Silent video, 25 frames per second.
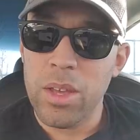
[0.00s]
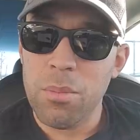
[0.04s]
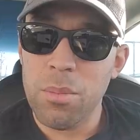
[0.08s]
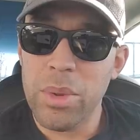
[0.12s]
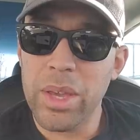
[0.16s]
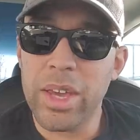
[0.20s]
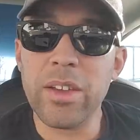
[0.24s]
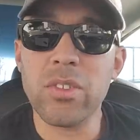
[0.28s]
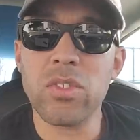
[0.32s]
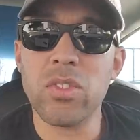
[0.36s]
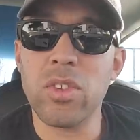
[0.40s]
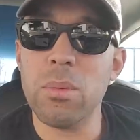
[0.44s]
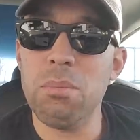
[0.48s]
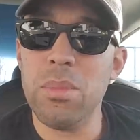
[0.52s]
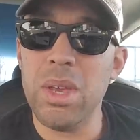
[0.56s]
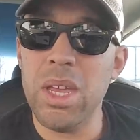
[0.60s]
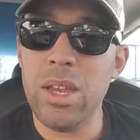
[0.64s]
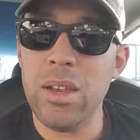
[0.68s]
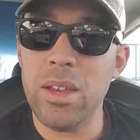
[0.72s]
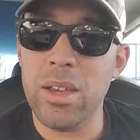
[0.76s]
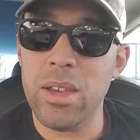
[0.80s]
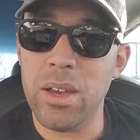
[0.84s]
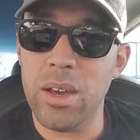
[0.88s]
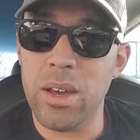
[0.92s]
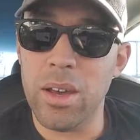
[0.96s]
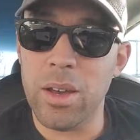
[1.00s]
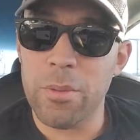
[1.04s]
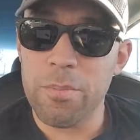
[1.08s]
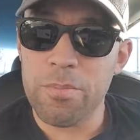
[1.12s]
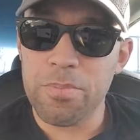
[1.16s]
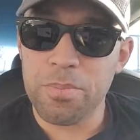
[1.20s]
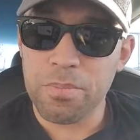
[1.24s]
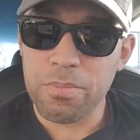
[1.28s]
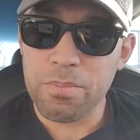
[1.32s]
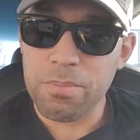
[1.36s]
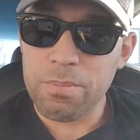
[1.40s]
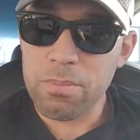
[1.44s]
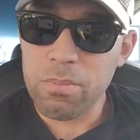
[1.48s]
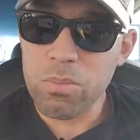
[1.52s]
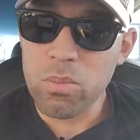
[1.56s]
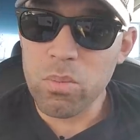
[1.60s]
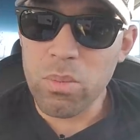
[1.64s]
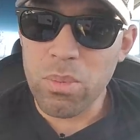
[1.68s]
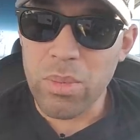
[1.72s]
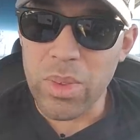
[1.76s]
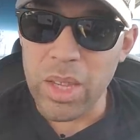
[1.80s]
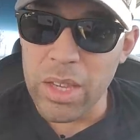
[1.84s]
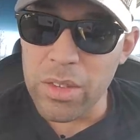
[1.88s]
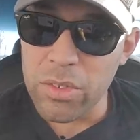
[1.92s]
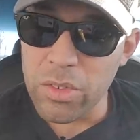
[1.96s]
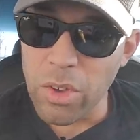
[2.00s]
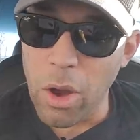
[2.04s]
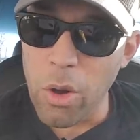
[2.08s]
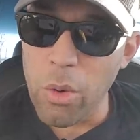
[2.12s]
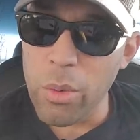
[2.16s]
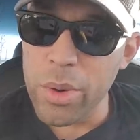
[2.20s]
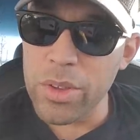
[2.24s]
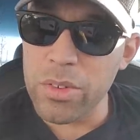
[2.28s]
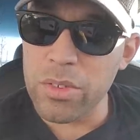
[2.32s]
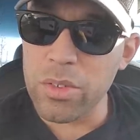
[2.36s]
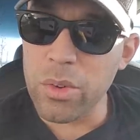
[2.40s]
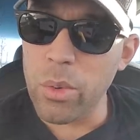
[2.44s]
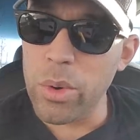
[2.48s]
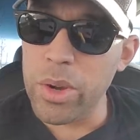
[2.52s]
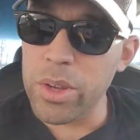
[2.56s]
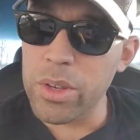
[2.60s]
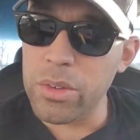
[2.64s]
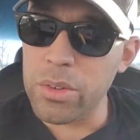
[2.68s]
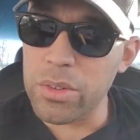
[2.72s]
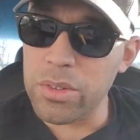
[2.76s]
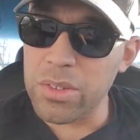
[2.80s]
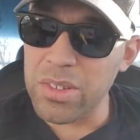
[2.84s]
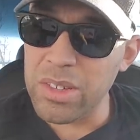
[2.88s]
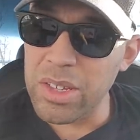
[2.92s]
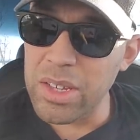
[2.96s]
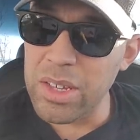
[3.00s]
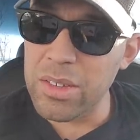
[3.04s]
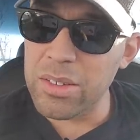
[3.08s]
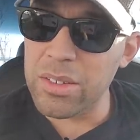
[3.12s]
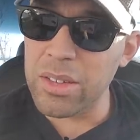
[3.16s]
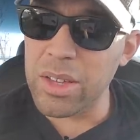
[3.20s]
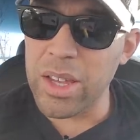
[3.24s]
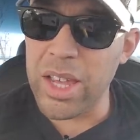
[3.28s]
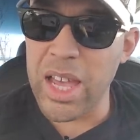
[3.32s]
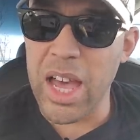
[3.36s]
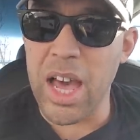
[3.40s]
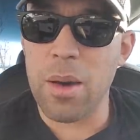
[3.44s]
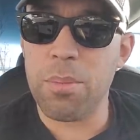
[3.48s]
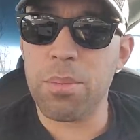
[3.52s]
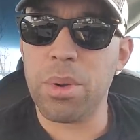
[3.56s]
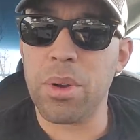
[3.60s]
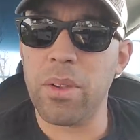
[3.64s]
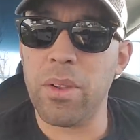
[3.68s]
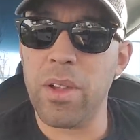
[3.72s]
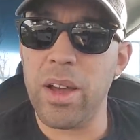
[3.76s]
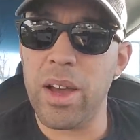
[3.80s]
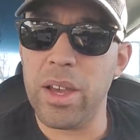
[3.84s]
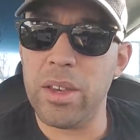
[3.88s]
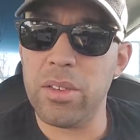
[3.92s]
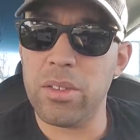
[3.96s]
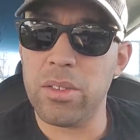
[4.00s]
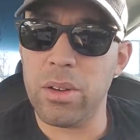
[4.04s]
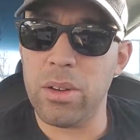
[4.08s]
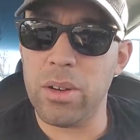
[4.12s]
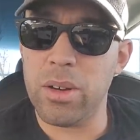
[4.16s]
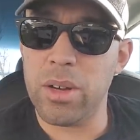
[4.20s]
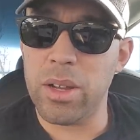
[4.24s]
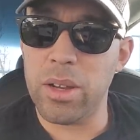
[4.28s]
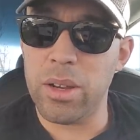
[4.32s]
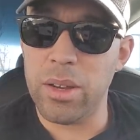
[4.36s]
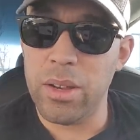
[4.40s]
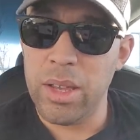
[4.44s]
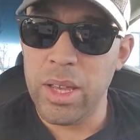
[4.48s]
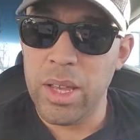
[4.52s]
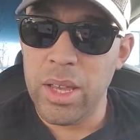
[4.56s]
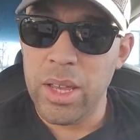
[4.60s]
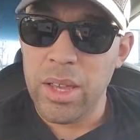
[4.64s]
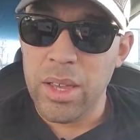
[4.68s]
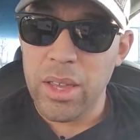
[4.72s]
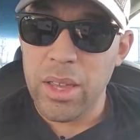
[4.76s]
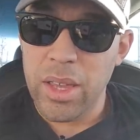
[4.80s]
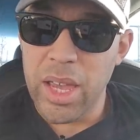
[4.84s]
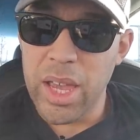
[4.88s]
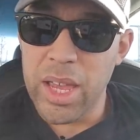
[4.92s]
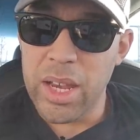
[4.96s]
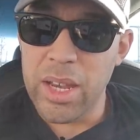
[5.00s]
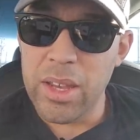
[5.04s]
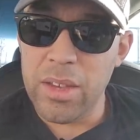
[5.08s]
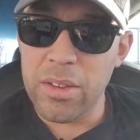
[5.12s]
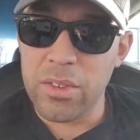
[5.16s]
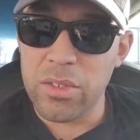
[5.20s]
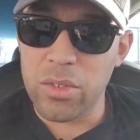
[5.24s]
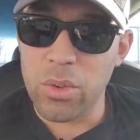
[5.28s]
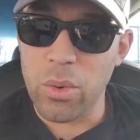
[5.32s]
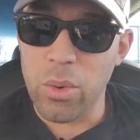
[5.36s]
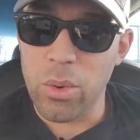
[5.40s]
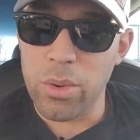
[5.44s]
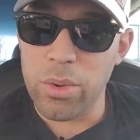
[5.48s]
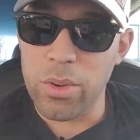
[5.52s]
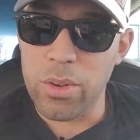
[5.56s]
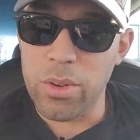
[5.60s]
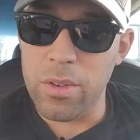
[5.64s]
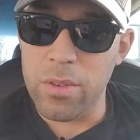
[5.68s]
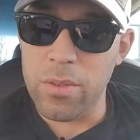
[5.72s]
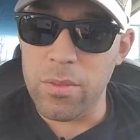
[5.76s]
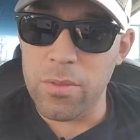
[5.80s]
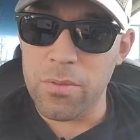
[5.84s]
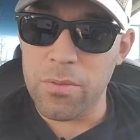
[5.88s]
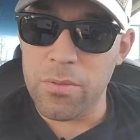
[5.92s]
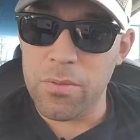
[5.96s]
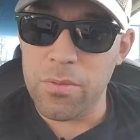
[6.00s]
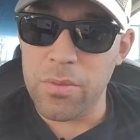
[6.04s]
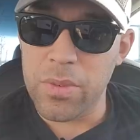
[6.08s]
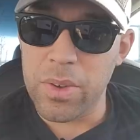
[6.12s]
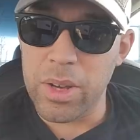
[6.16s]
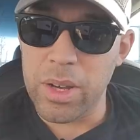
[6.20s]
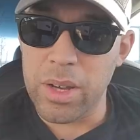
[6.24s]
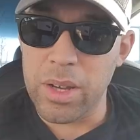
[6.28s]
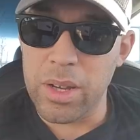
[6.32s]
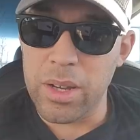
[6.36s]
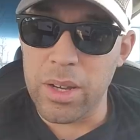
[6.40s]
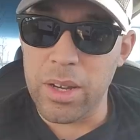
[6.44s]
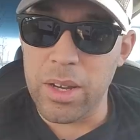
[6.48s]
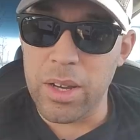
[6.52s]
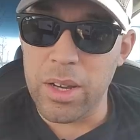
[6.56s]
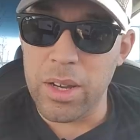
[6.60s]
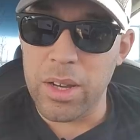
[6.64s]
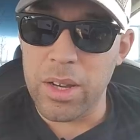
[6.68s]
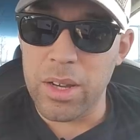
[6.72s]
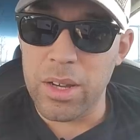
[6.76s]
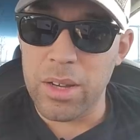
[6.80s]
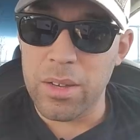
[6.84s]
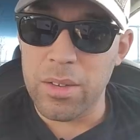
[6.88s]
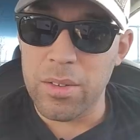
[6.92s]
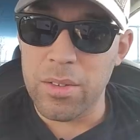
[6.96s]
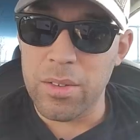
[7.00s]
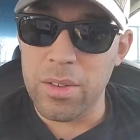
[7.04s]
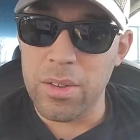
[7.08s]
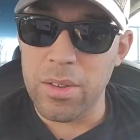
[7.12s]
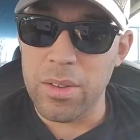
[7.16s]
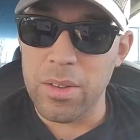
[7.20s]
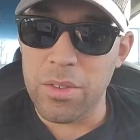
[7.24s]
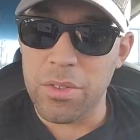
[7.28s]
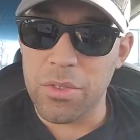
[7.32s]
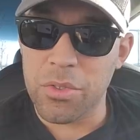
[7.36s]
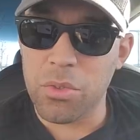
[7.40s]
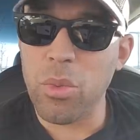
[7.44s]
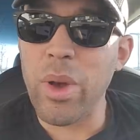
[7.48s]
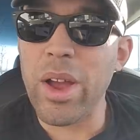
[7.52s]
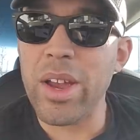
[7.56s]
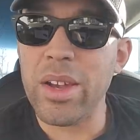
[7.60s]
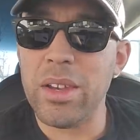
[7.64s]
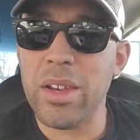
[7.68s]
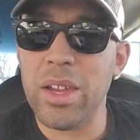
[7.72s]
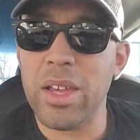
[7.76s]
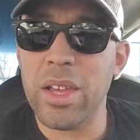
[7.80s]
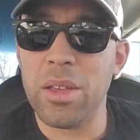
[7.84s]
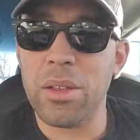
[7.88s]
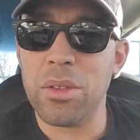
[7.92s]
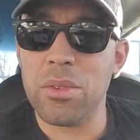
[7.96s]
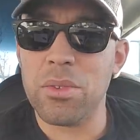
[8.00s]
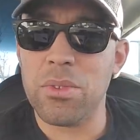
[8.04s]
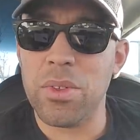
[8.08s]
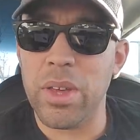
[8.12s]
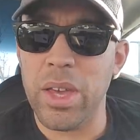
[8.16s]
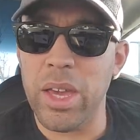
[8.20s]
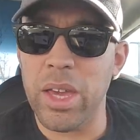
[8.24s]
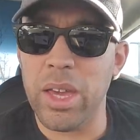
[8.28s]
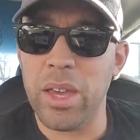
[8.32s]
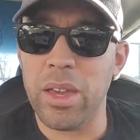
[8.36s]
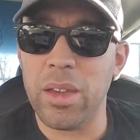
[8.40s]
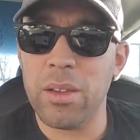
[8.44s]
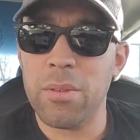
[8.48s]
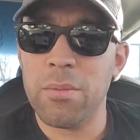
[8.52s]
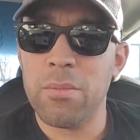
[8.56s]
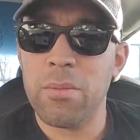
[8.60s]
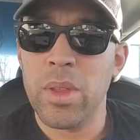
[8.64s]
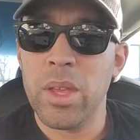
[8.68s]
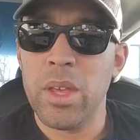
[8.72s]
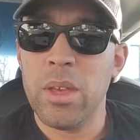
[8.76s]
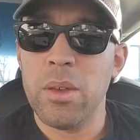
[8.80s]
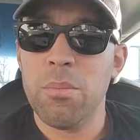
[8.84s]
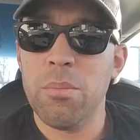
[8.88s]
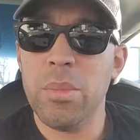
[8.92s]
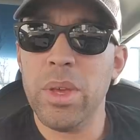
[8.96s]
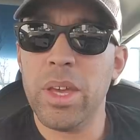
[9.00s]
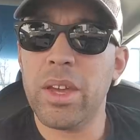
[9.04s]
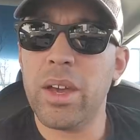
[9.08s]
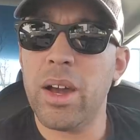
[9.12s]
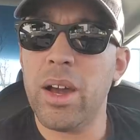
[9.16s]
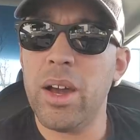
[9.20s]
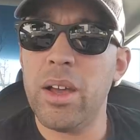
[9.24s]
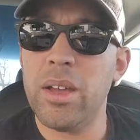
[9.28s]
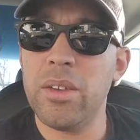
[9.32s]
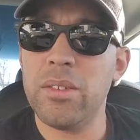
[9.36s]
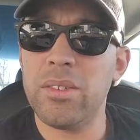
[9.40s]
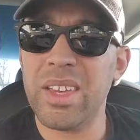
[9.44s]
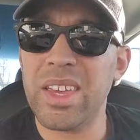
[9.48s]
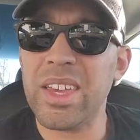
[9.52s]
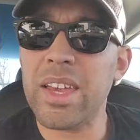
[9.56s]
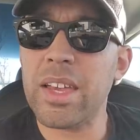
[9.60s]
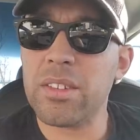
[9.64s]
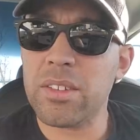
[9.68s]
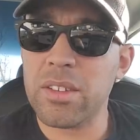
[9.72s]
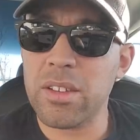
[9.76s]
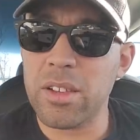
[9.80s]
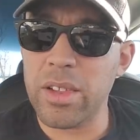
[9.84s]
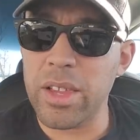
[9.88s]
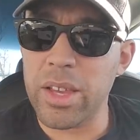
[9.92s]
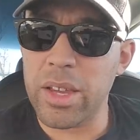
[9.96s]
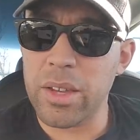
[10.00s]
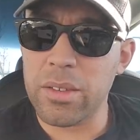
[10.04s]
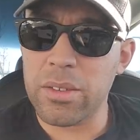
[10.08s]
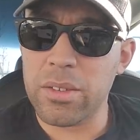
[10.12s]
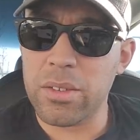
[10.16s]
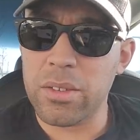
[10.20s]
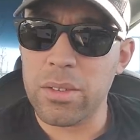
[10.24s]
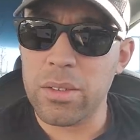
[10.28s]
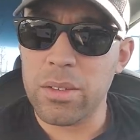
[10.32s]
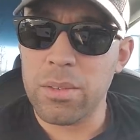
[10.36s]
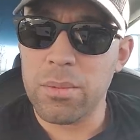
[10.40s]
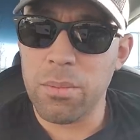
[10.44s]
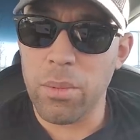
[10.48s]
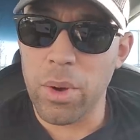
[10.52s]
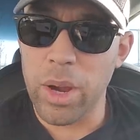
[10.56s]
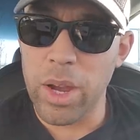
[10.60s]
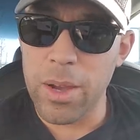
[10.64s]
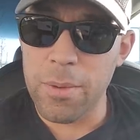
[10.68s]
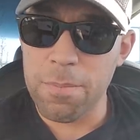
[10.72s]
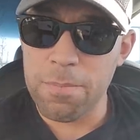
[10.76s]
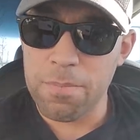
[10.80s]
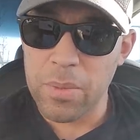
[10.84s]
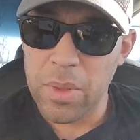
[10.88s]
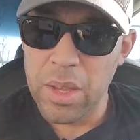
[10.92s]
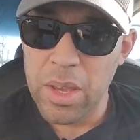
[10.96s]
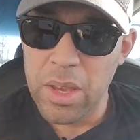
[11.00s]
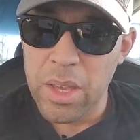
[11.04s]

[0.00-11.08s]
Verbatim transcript: Because the media is always going to seize and capitalize on any sort of uh, threatening thing because it gets clicks, right?